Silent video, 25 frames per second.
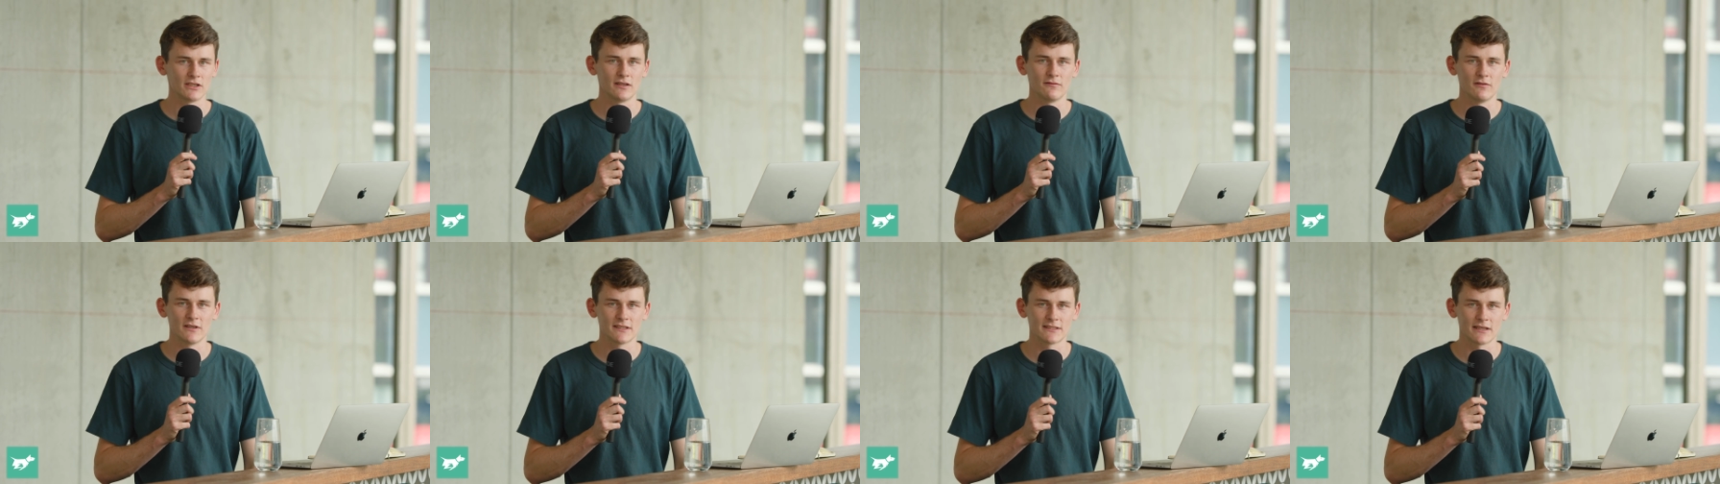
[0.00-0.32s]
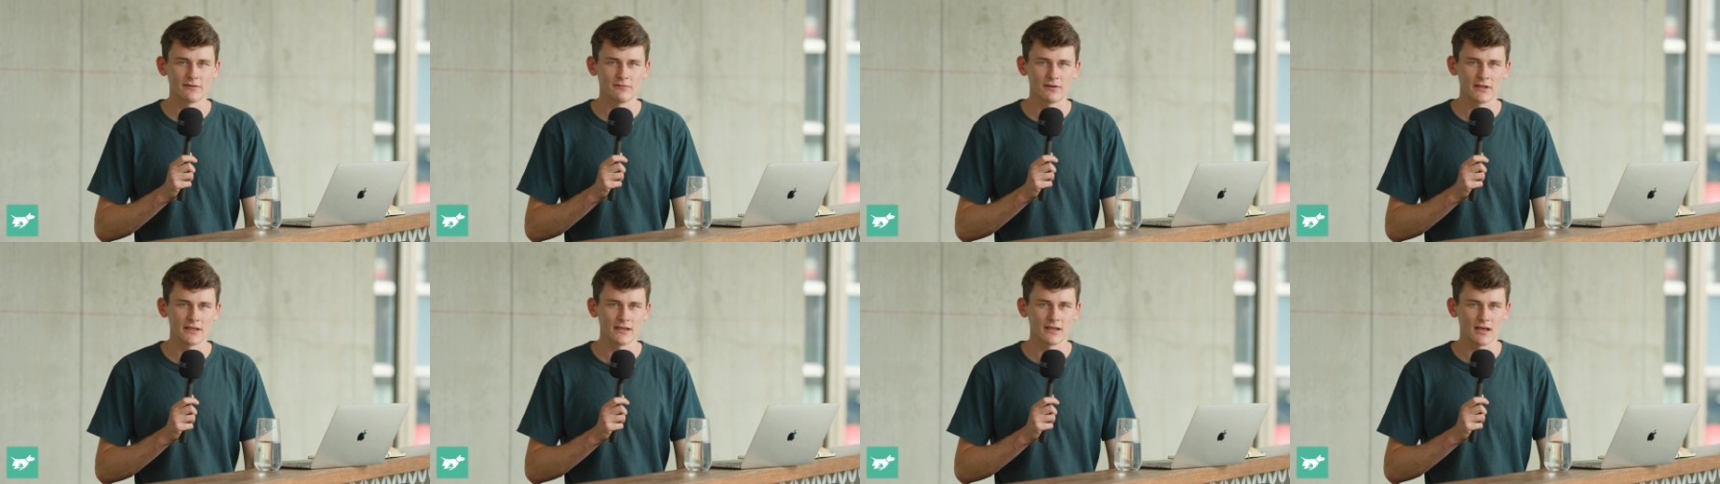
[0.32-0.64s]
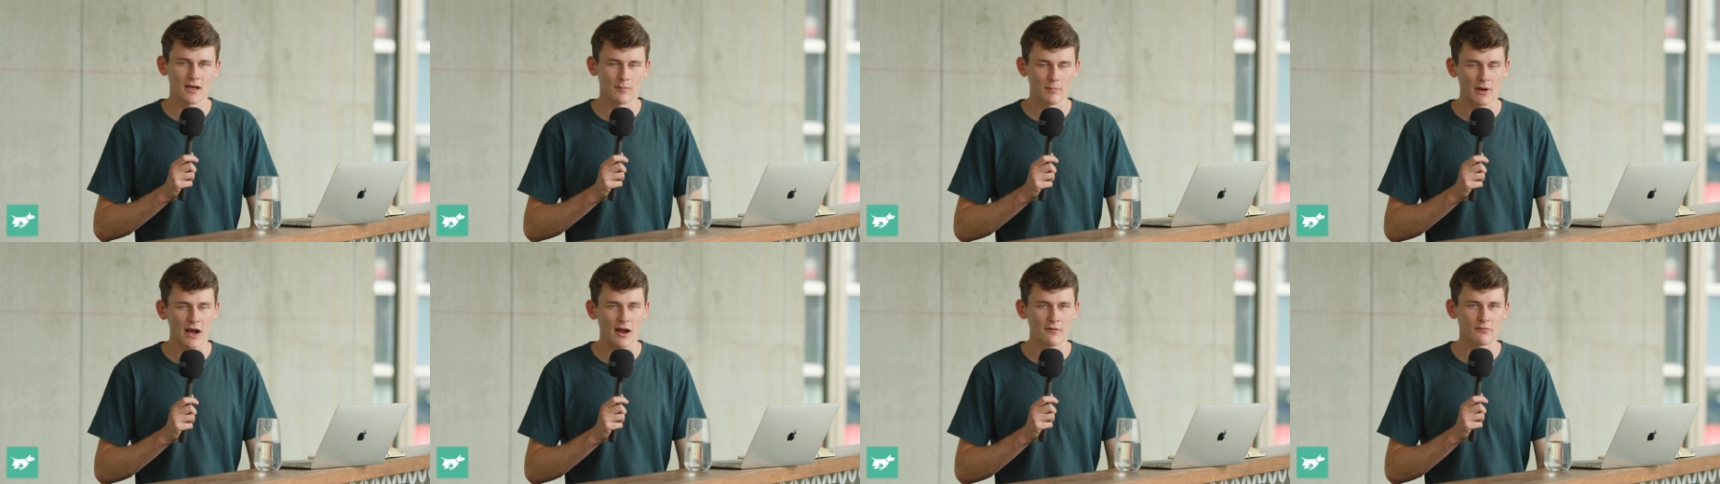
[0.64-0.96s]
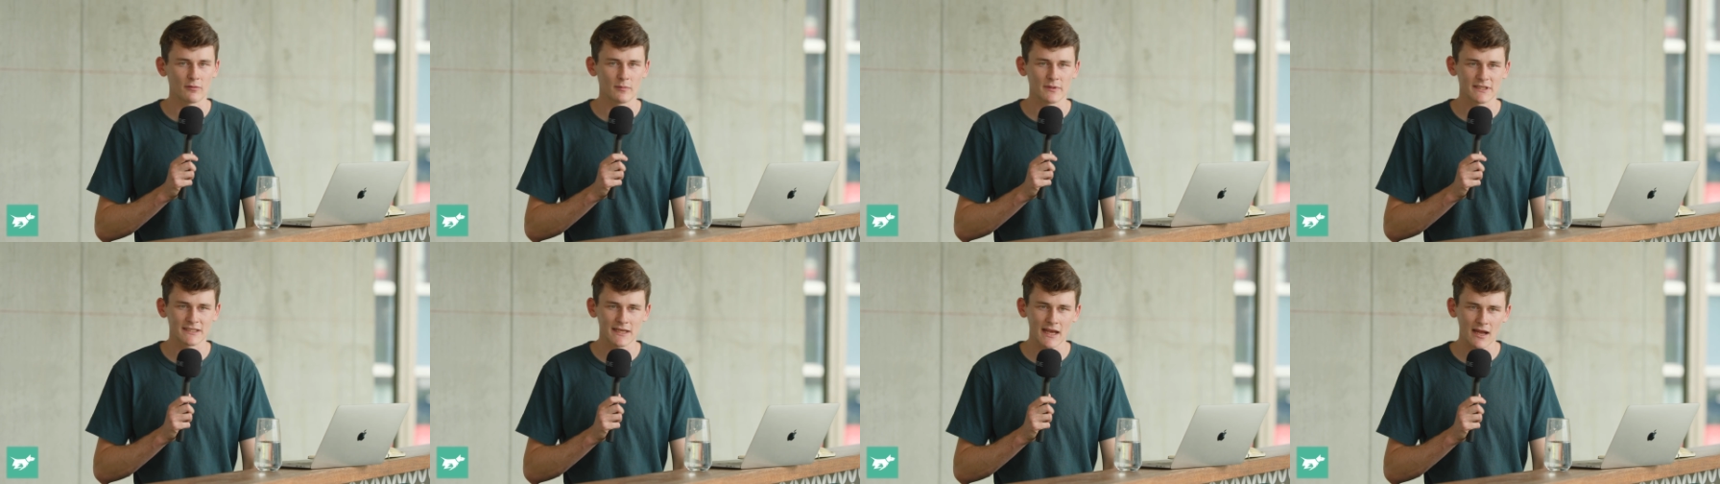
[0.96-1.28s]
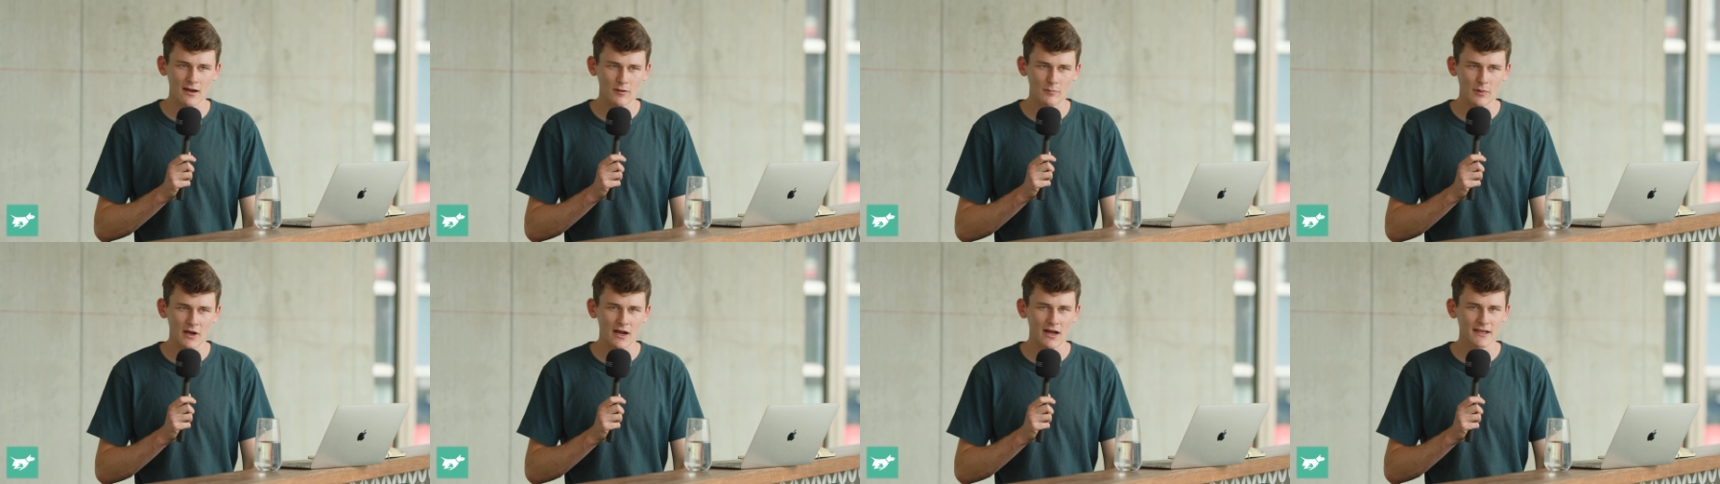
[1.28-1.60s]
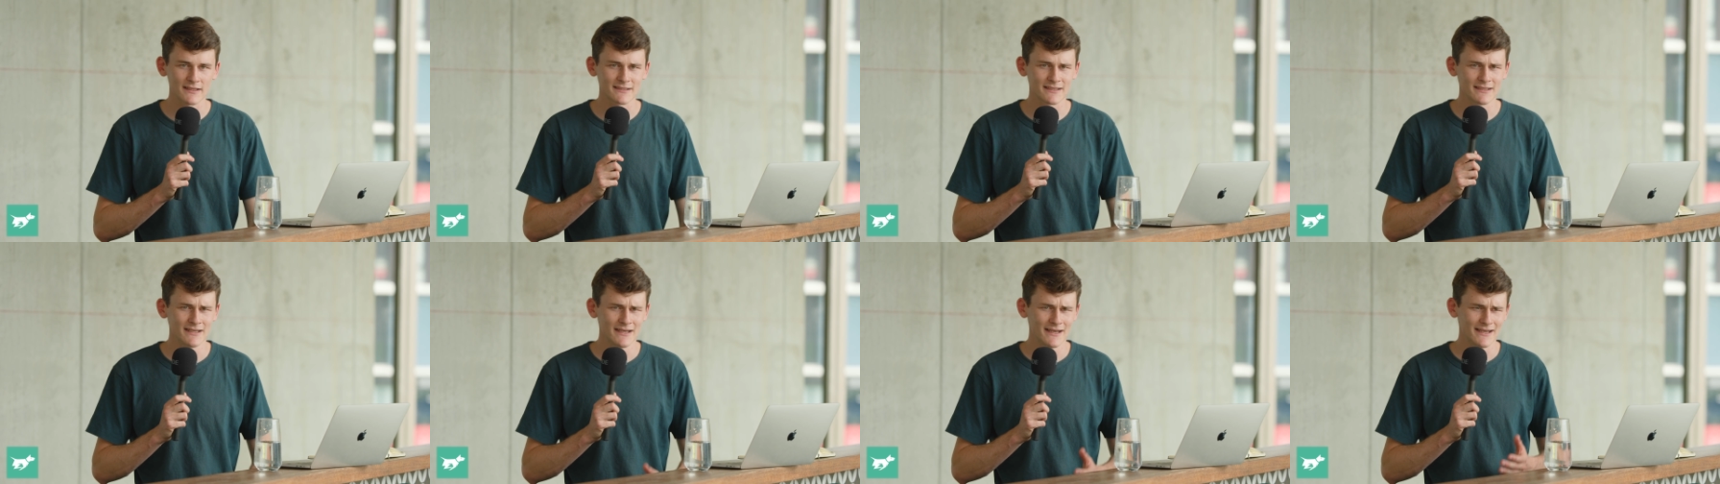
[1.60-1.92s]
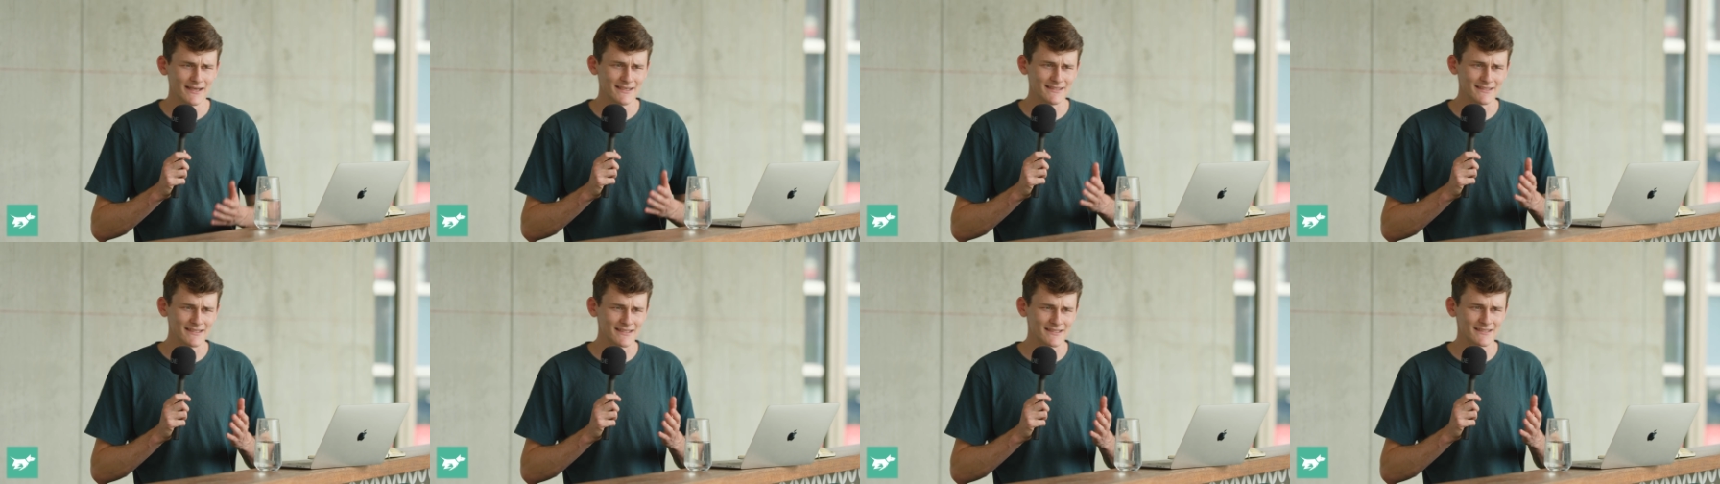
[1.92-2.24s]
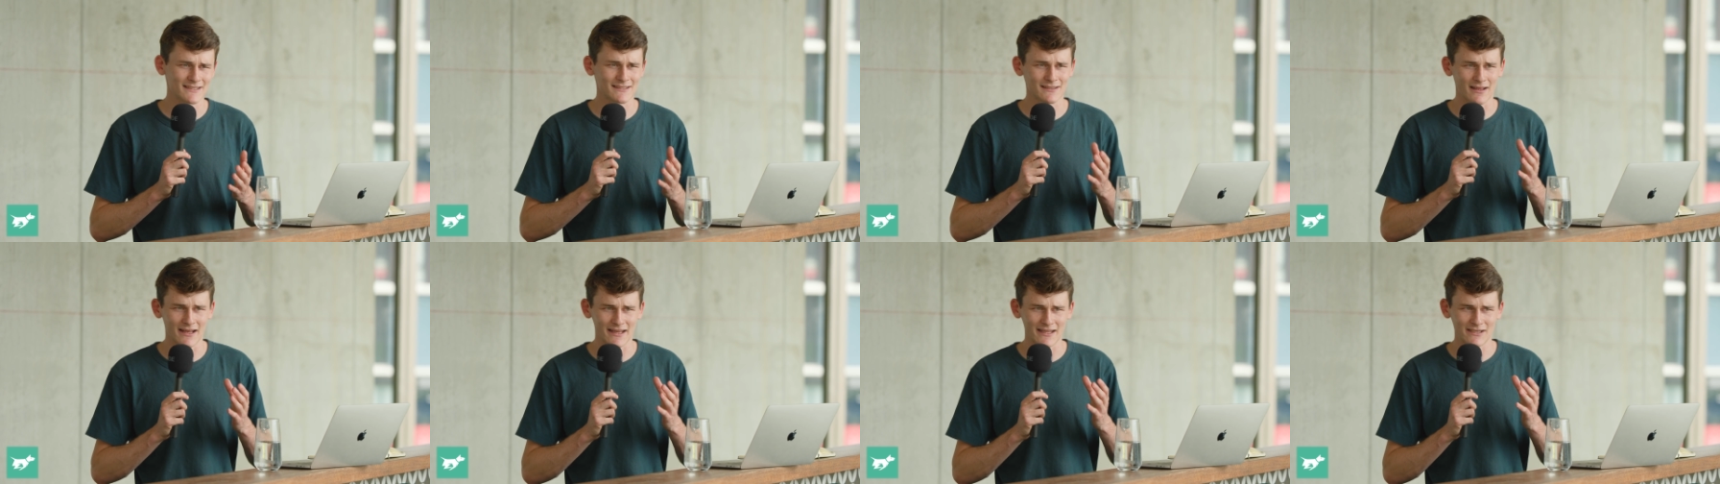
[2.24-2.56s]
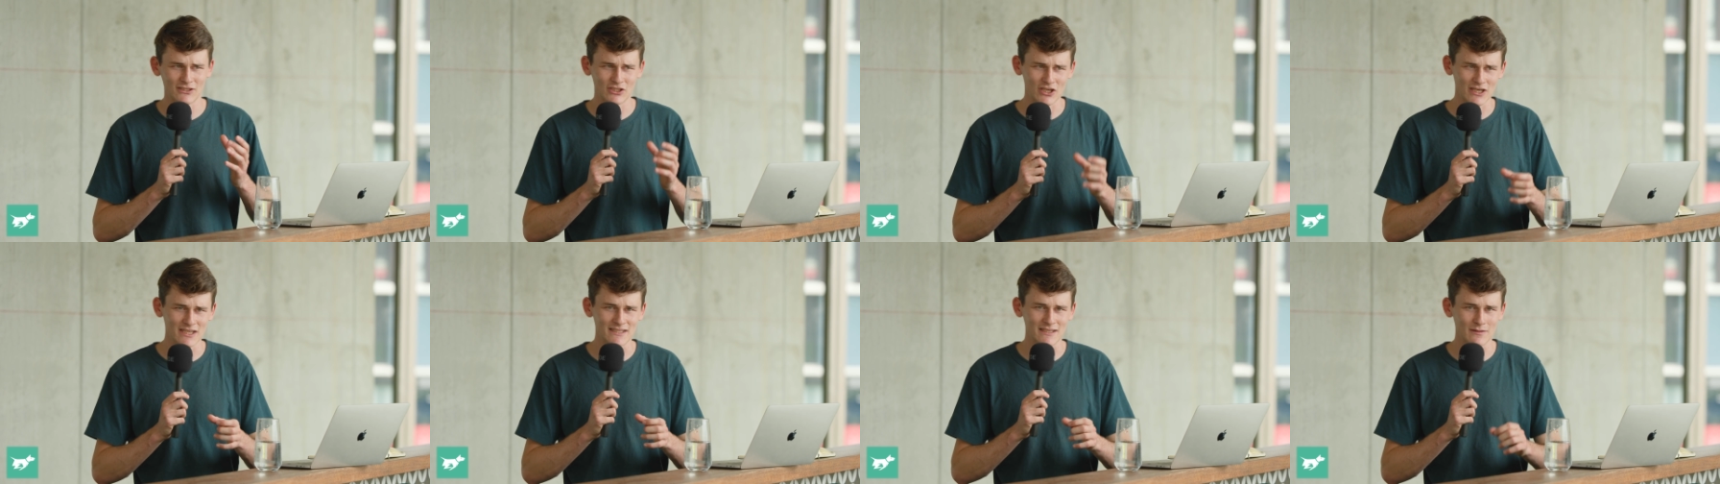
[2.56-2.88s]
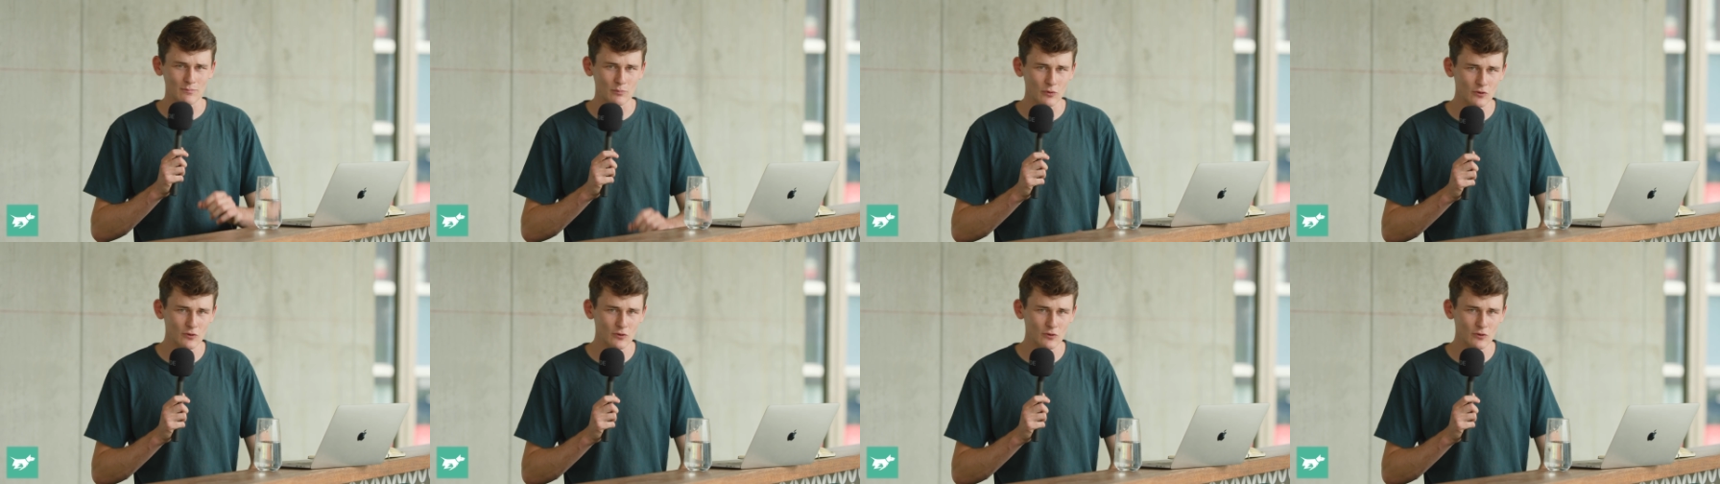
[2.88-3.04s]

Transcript: GV70, apart from its counterparts is this slightly cheesy